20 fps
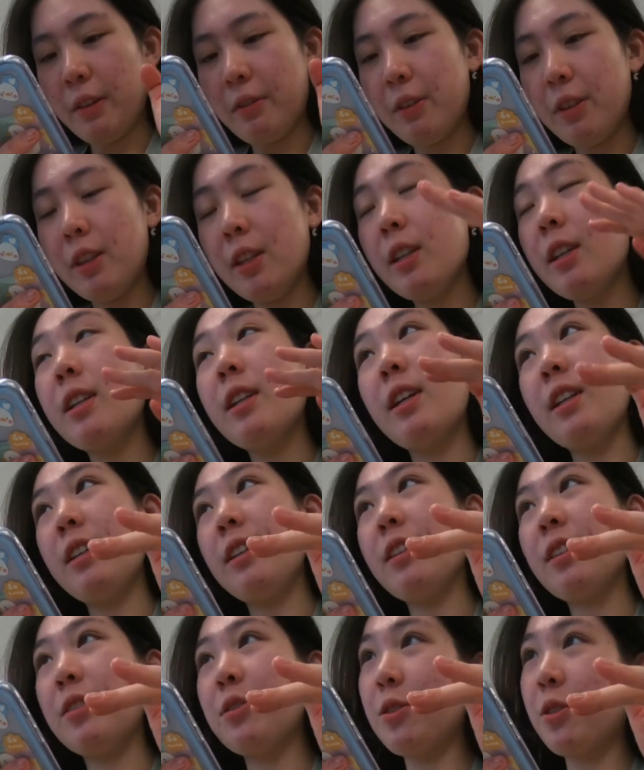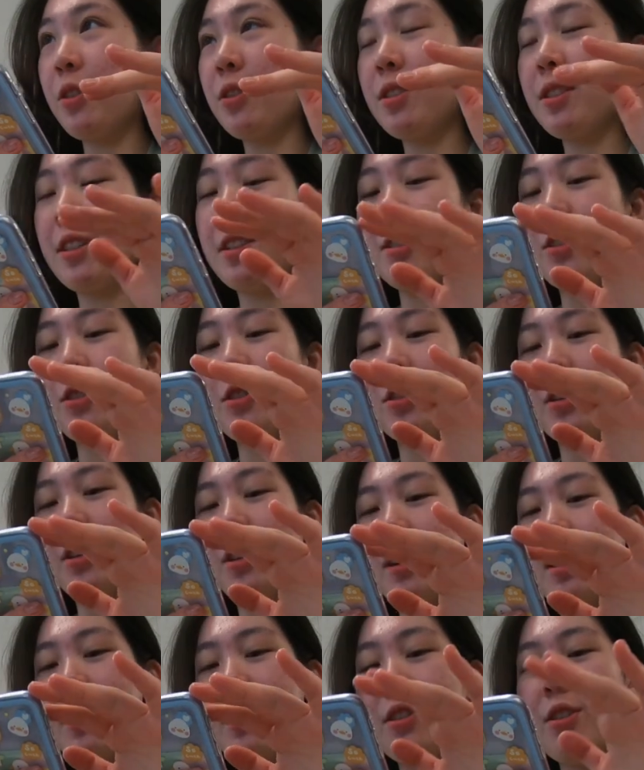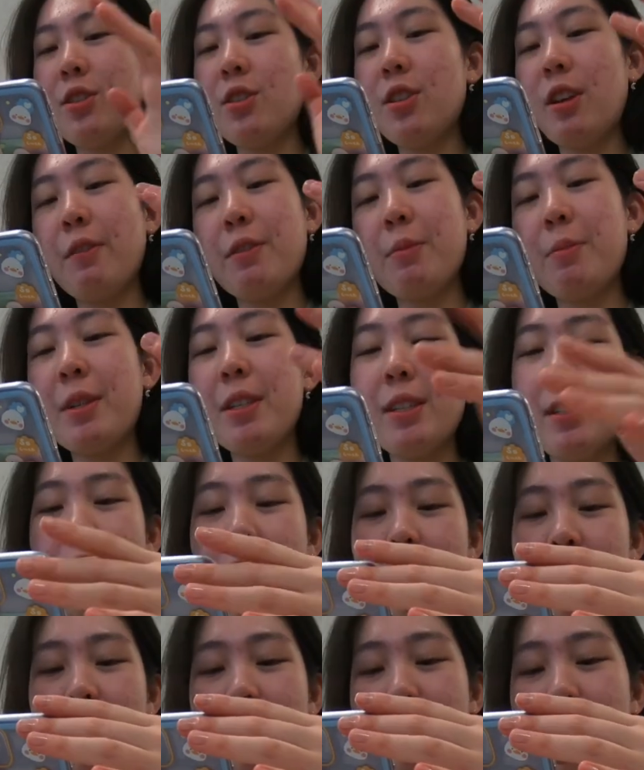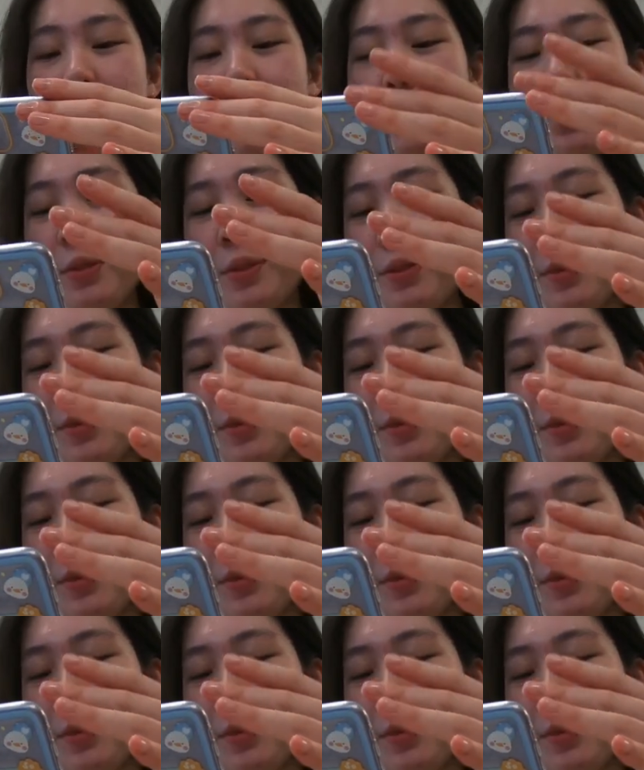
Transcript: Everything and anything is content, did you know that? You just have to be selective.